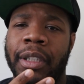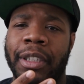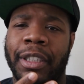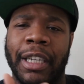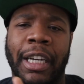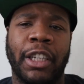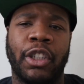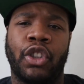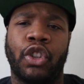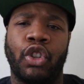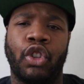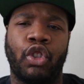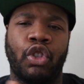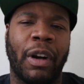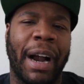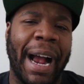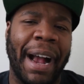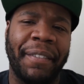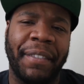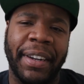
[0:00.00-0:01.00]
just
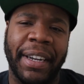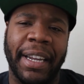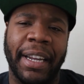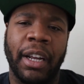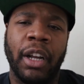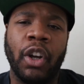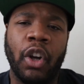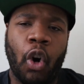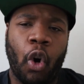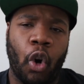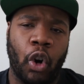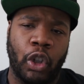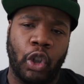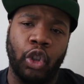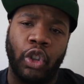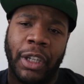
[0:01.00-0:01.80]
driving it, or you